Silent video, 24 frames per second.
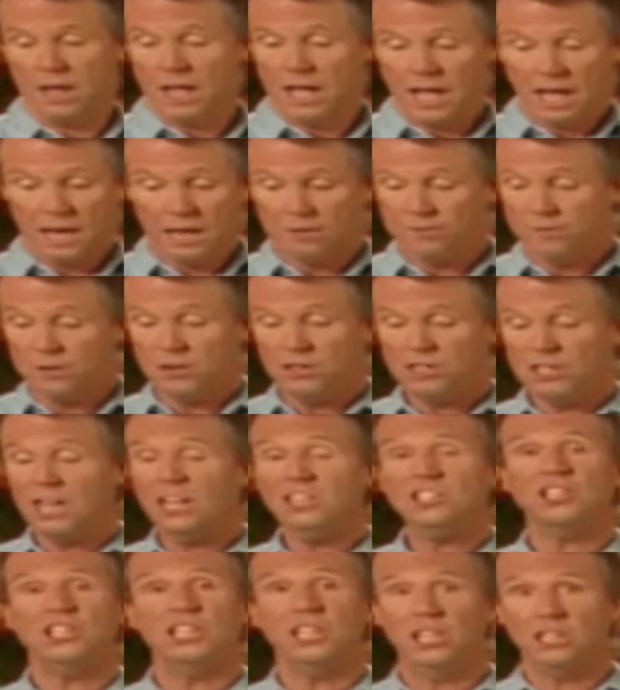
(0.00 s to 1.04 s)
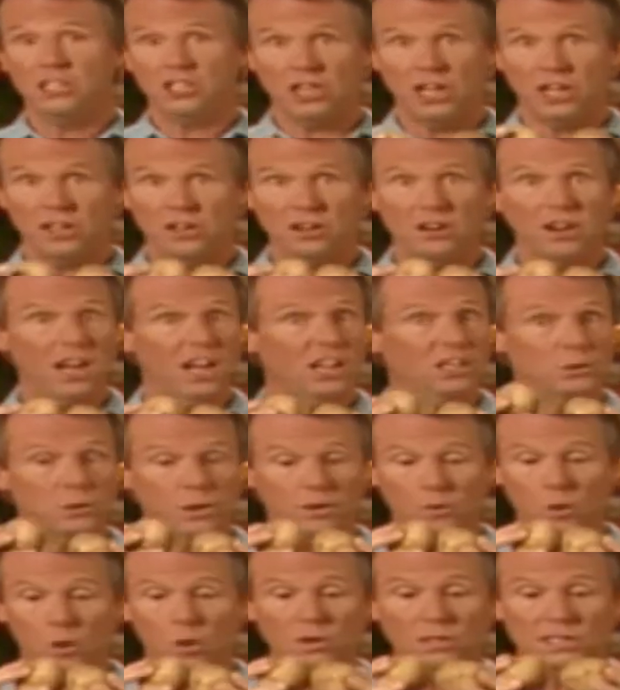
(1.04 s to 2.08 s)
And if they're touching each other, as we've
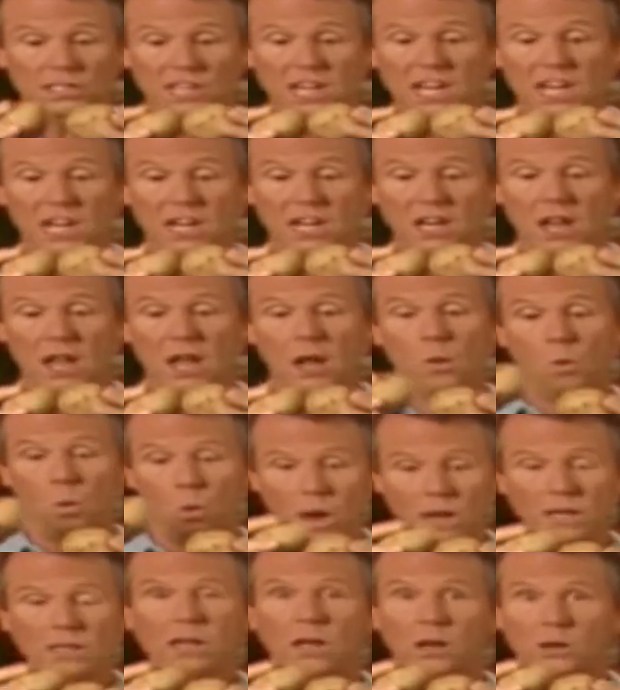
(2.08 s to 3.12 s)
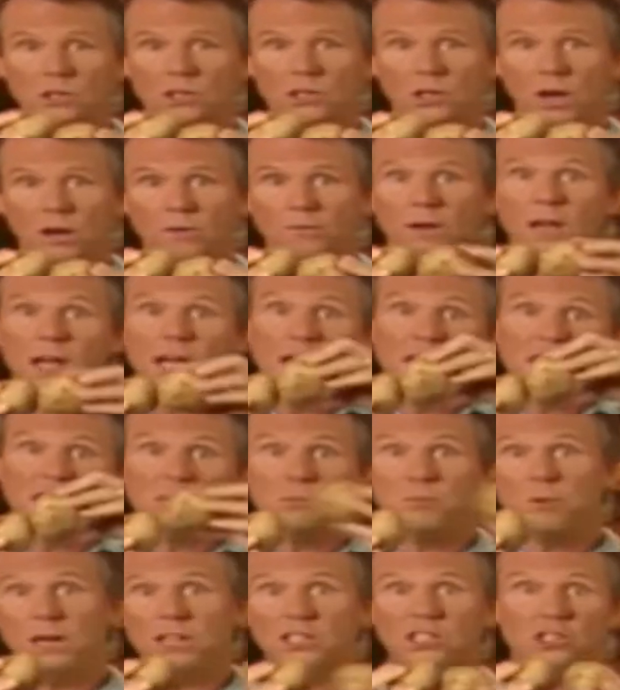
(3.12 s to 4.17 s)
all seen, one goes off, it
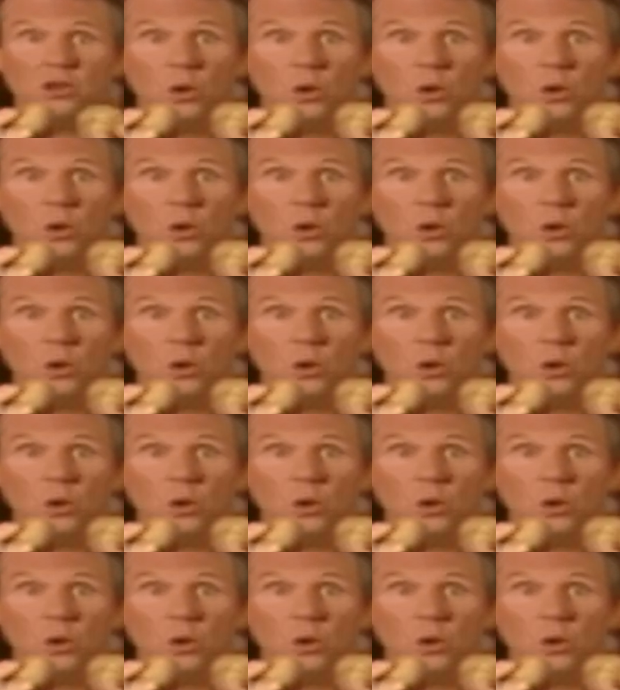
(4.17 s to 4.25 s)
spreads to